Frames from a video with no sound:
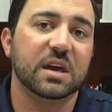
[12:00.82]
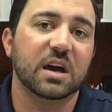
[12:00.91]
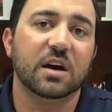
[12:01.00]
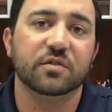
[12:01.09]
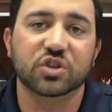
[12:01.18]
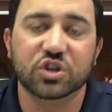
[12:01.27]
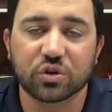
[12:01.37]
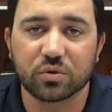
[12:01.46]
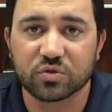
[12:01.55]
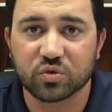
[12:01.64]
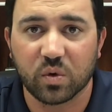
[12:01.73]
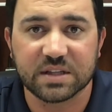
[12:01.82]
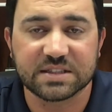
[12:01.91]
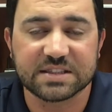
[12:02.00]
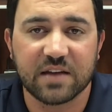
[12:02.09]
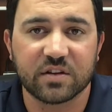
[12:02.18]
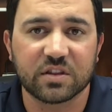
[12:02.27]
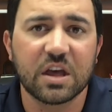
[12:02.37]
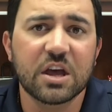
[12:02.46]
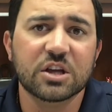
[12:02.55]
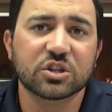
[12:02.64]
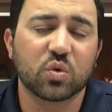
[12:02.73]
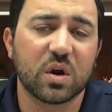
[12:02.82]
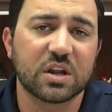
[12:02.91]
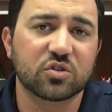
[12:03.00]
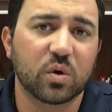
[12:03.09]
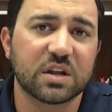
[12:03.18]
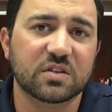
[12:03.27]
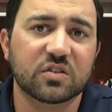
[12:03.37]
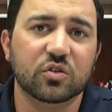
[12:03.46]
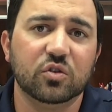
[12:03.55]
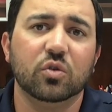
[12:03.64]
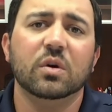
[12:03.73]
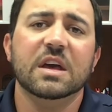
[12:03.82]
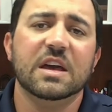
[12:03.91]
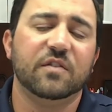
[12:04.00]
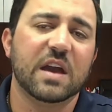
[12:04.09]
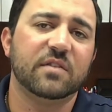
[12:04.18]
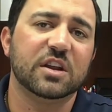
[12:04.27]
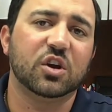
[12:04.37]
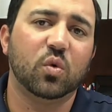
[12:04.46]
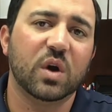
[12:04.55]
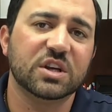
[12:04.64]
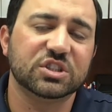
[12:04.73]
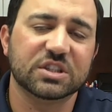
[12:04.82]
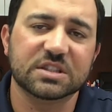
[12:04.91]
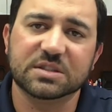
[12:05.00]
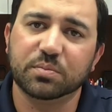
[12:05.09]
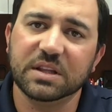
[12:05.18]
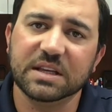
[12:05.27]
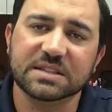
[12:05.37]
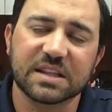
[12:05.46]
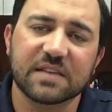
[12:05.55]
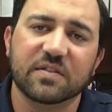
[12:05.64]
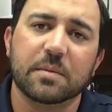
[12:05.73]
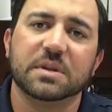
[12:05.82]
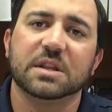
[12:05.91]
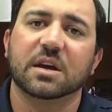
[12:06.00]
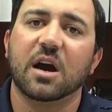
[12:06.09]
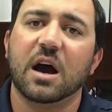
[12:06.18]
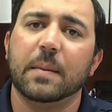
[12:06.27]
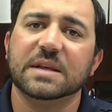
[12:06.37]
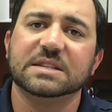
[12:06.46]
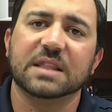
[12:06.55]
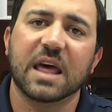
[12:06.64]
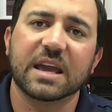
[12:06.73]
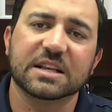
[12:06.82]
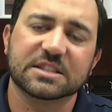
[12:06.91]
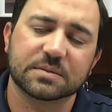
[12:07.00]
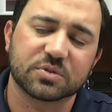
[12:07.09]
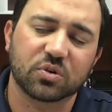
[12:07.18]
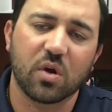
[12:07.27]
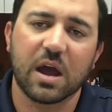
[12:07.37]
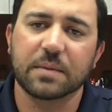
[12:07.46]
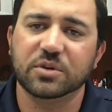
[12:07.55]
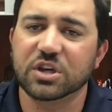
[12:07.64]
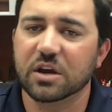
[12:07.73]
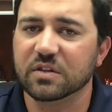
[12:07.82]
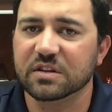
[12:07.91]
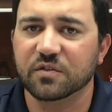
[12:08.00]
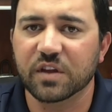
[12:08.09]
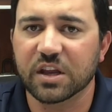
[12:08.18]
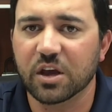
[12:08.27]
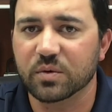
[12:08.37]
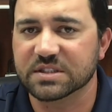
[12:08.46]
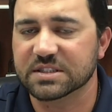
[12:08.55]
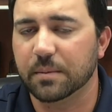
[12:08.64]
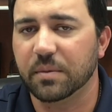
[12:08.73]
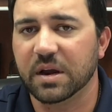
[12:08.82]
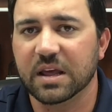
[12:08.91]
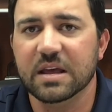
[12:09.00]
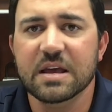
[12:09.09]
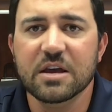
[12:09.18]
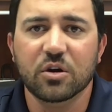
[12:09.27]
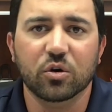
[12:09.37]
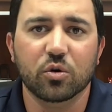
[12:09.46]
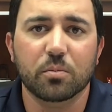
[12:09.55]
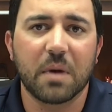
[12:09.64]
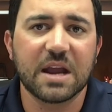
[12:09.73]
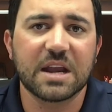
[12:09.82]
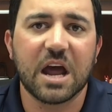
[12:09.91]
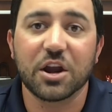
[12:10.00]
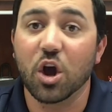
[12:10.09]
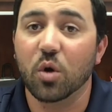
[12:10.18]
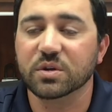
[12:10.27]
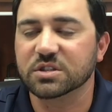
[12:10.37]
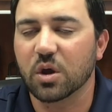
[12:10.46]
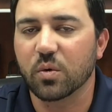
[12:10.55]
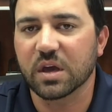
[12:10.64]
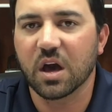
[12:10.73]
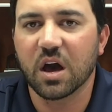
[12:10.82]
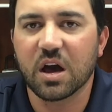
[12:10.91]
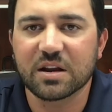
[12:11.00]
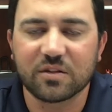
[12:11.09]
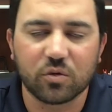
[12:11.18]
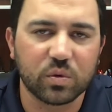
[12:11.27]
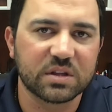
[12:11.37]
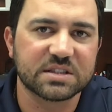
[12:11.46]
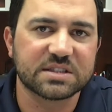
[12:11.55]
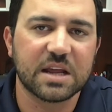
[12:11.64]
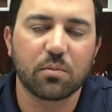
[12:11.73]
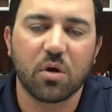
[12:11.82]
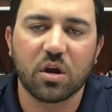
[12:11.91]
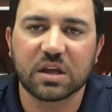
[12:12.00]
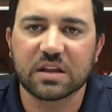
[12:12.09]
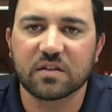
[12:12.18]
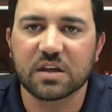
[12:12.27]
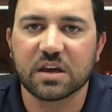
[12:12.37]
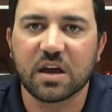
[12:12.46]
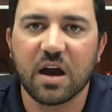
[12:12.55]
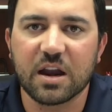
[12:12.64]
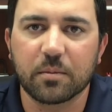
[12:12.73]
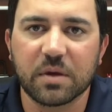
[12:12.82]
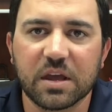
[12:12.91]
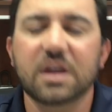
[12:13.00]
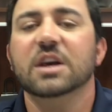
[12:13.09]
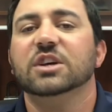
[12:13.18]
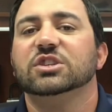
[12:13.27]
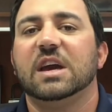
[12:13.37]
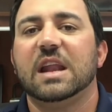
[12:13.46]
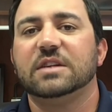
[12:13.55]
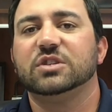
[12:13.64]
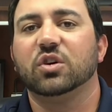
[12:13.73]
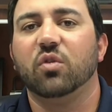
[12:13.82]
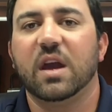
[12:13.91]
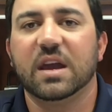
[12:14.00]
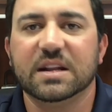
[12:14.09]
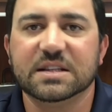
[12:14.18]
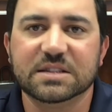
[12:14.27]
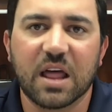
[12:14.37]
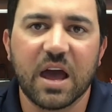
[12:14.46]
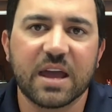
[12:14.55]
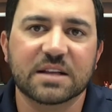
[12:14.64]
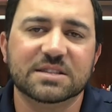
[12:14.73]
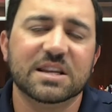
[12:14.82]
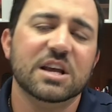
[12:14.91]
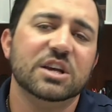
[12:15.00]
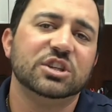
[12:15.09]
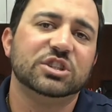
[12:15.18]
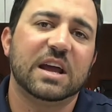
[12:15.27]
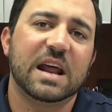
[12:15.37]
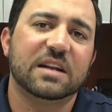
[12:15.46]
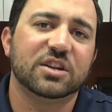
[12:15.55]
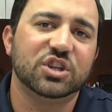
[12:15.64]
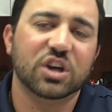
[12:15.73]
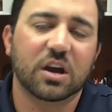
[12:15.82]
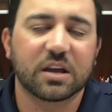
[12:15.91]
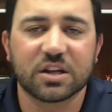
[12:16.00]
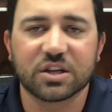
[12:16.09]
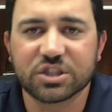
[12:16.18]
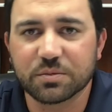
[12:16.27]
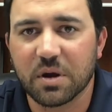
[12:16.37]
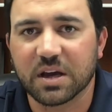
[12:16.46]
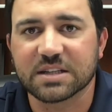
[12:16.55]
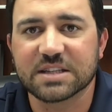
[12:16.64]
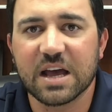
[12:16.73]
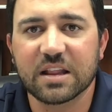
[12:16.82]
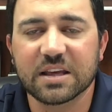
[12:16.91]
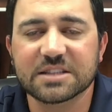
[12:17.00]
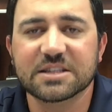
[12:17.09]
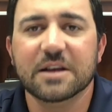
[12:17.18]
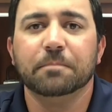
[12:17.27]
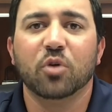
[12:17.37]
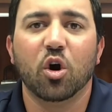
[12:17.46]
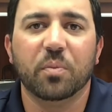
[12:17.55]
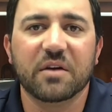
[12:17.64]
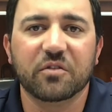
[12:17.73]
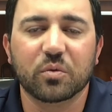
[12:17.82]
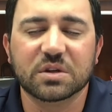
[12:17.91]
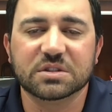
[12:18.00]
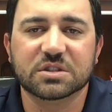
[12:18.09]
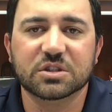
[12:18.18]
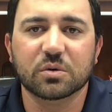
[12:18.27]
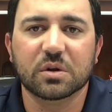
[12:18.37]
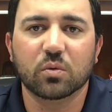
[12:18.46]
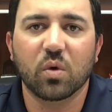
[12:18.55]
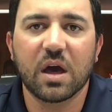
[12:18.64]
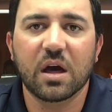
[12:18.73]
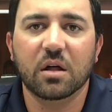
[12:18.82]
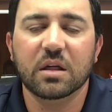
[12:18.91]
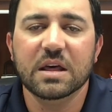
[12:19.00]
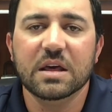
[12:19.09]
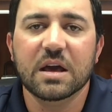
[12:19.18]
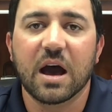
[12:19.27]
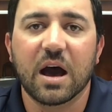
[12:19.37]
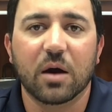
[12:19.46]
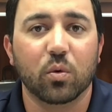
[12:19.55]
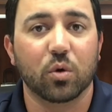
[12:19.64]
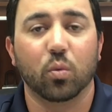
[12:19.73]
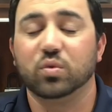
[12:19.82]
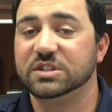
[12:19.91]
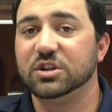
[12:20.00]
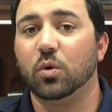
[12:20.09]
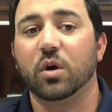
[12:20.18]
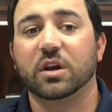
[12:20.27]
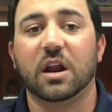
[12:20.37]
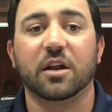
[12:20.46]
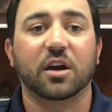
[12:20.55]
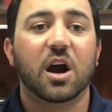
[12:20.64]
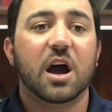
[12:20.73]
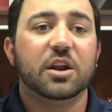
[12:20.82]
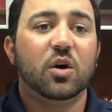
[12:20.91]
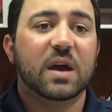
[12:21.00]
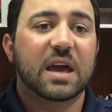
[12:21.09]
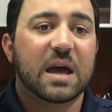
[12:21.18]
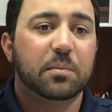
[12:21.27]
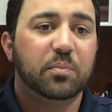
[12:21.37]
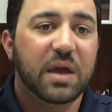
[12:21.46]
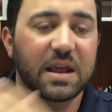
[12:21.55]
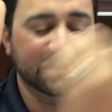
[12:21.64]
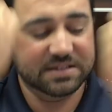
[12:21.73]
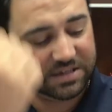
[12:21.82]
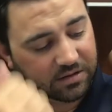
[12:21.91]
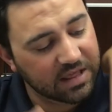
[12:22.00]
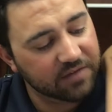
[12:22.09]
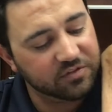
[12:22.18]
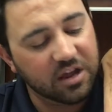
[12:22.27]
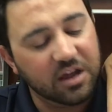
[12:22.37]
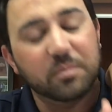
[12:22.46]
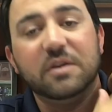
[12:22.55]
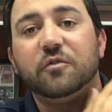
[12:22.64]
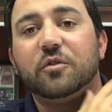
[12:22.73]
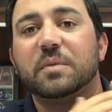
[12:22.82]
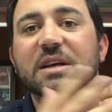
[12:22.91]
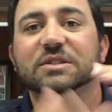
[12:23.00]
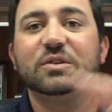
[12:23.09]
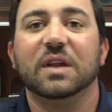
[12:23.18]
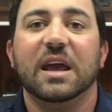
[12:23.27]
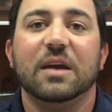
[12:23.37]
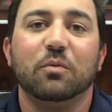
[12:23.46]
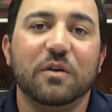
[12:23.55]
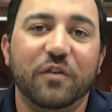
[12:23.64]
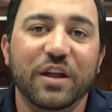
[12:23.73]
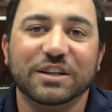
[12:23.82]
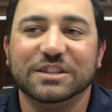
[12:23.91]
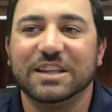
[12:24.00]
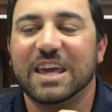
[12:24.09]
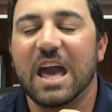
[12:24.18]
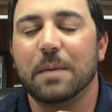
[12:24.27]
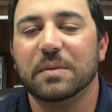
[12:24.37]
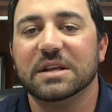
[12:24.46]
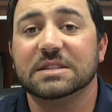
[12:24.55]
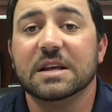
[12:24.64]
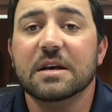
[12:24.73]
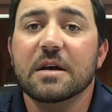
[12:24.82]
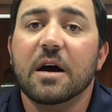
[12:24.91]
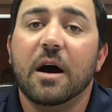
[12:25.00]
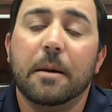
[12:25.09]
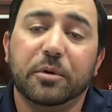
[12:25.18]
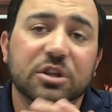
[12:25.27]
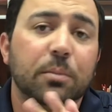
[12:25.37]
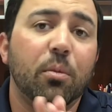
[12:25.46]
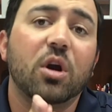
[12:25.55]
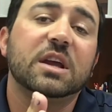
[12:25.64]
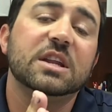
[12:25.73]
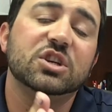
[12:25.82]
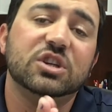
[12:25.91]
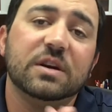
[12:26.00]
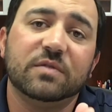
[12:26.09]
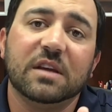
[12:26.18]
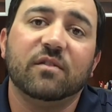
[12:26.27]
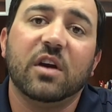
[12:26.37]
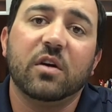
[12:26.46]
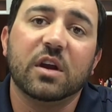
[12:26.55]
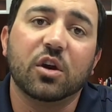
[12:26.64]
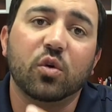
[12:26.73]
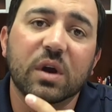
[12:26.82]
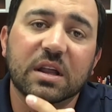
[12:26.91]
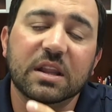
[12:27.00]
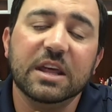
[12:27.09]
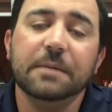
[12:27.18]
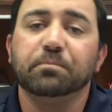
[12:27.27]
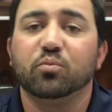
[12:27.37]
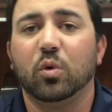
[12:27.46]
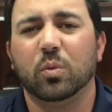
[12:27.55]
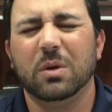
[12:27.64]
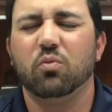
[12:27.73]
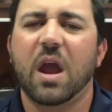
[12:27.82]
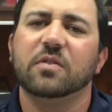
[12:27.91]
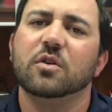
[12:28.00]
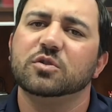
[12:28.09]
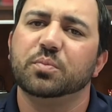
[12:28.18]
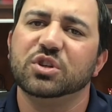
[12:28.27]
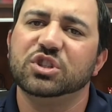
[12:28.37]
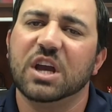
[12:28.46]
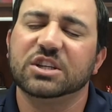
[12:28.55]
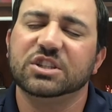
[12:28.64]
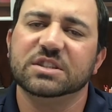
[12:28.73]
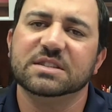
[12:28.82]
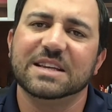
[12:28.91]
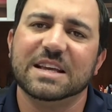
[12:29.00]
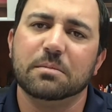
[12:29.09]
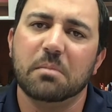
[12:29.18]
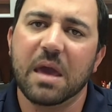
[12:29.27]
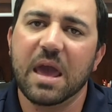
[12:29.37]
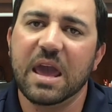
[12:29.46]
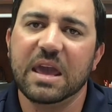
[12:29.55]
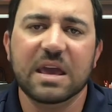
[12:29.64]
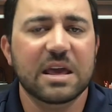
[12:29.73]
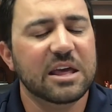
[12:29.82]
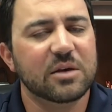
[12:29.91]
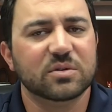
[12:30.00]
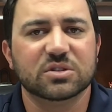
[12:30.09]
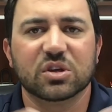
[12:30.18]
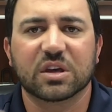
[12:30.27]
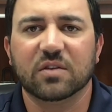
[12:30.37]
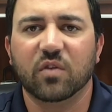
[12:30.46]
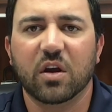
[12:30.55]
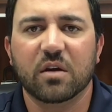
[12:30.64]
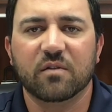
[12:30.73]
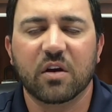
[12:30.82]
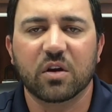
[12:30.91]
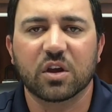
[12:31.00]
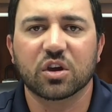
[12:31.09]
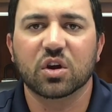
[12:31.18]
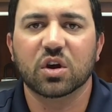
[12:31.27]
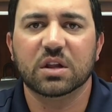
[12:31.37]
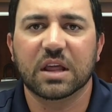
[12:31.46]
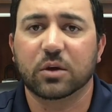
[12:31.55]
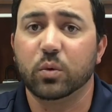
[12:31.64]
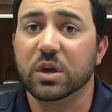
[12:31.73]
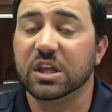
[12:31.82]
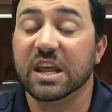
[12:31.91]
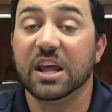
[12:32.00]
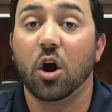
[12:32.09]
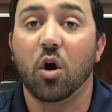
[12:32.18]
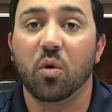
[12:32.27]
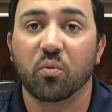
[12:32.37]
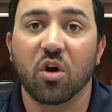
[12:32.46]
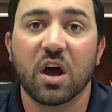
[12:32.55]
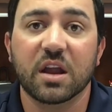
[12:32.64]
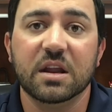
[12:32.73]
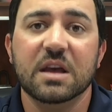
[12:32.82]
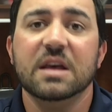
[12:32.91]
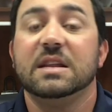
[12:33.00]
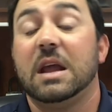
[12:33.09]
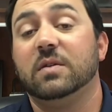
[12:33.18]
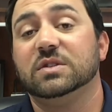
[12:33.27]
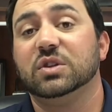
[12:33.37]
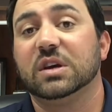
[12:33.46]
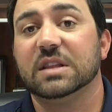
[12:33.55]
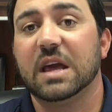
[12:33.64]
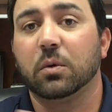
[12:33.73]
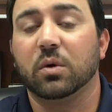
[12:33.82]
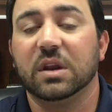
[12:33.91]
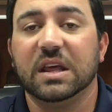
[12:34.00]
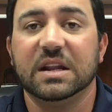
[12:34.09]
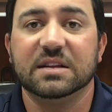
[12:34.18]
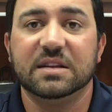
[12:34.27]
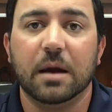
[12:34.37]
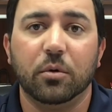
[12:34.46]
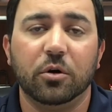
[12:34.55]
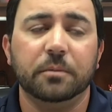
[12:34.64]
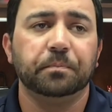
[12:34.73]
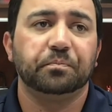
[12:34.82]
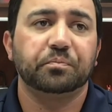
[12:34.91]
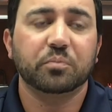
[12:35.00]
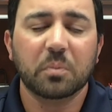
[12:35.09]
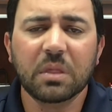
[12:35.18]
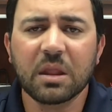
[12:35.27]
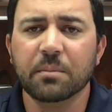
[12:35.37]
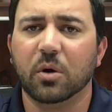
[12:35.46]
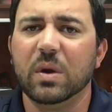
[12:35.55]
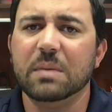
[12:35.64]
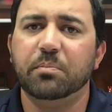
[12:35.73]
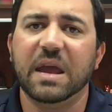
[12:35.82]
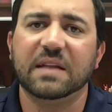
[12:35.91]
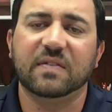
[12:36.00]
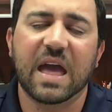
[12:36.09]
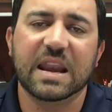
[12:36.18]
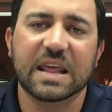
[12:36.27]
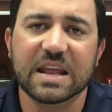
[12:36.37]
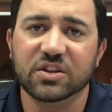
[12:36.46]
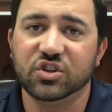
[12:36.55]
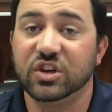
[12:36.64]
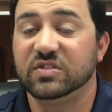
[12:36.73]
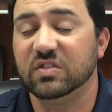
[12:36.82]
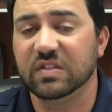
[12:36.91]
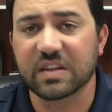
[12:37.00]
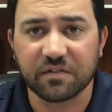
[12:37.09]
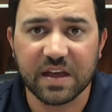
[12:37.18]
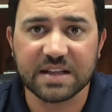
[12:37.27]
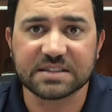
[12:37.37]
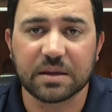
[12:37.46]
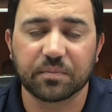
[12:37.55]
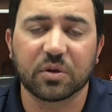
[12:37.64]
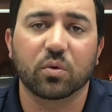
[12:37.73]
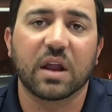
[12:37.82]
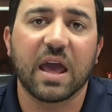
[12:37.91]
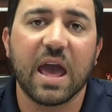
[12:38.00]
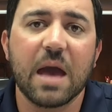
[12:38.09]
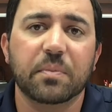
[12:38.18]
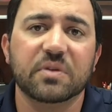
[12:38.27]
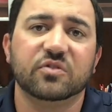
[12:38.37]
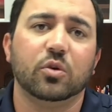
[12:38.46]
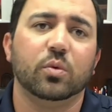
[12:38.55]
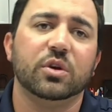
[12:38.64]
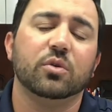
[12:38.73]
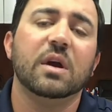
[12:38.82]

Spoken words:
of June 27th, 2022. If you have any questions, please leave them in the comments. Like and subscribe. Share this video with somebody who might not know what's going on in the real estate market and the economy. Shout out to Greg and his Lions. Shout out to Chuck and his Schmuckatellis. Hope everyone's doing well. We're still working on a condo. I got paint still left on me from yesterday, refinished the cabinets, but the market is shifting very quickly. When we ran those projections in May, it was looking very, very good, like we could hit a home run. Now it's looking like we're going to hit a double. But we baked that in just in the event something were to happen. So when you're